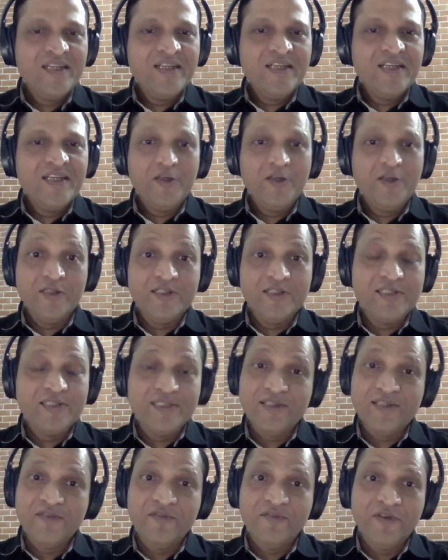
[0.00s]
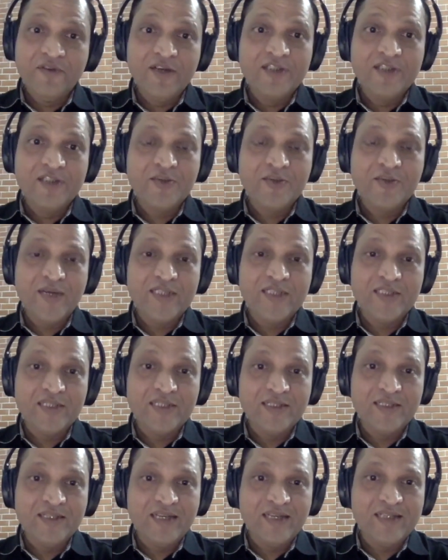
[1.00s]
No, this is a first
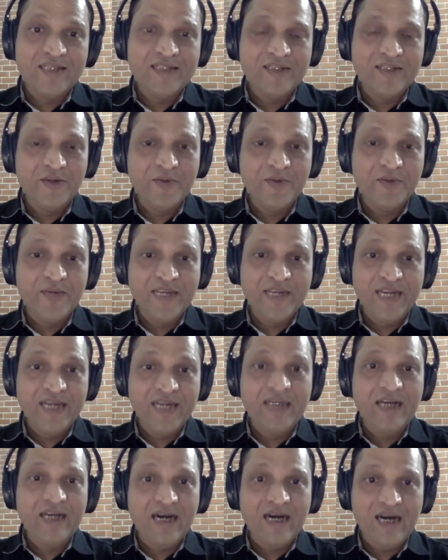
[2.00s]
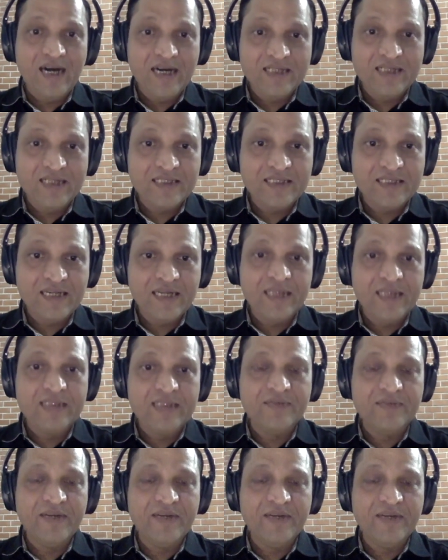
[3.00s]
question that, you know, we get asked, right?
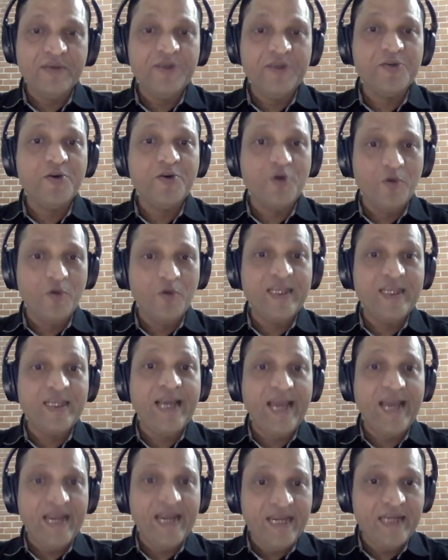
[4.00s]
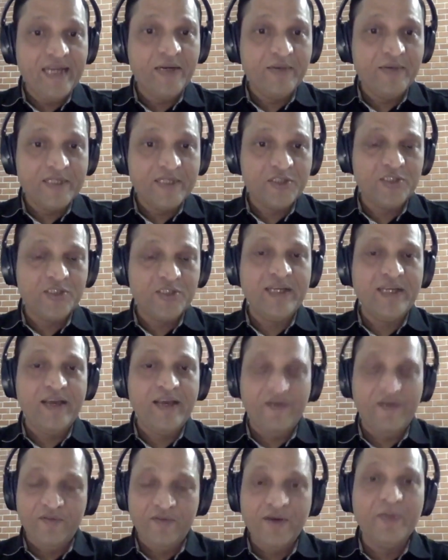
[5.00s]
Whenever you go with any innovation,
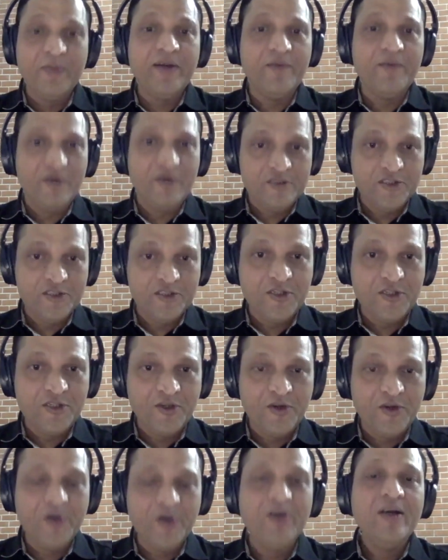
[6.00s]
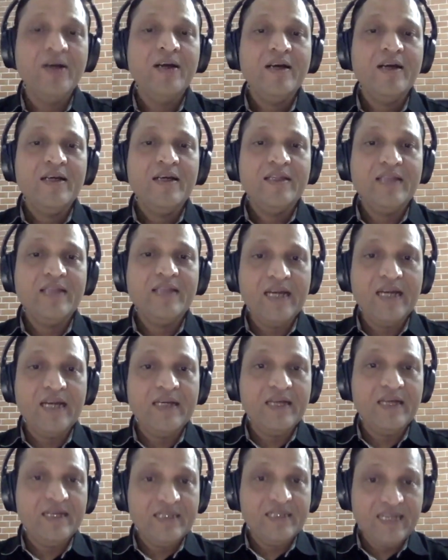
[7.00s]
everybody wants to know
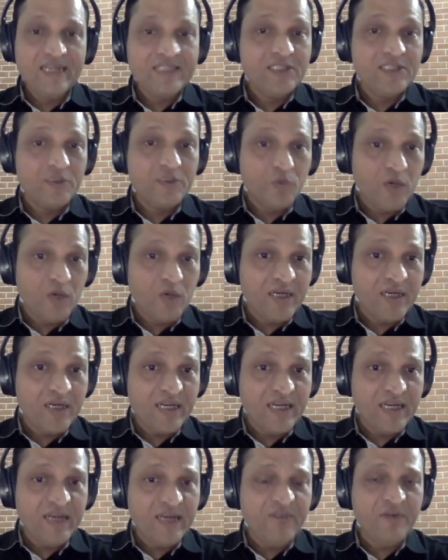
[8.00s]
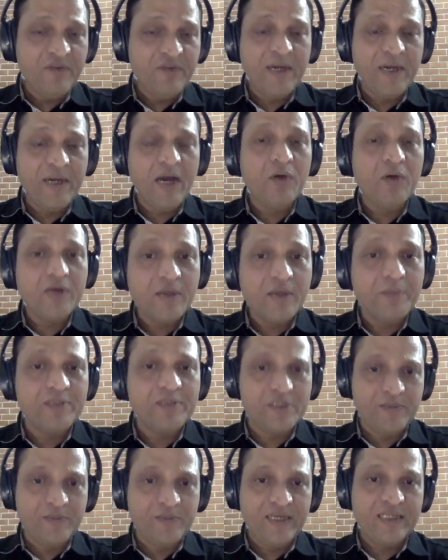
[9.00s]
that, does it work? From an outcome
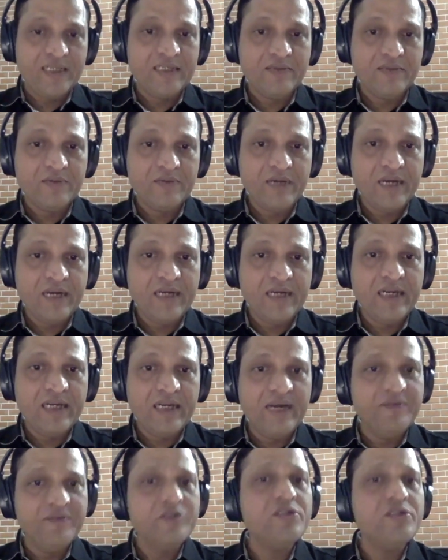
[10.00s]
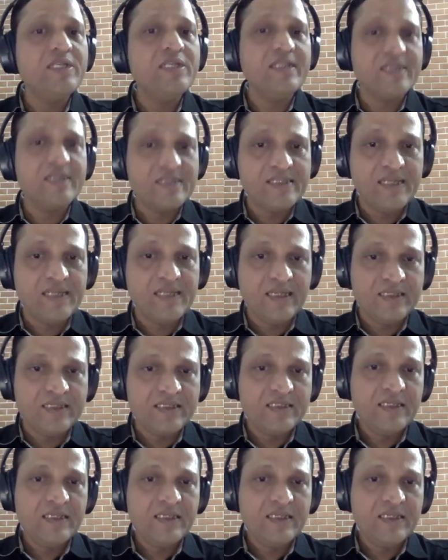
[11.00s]
perspective, right? Have you seen results?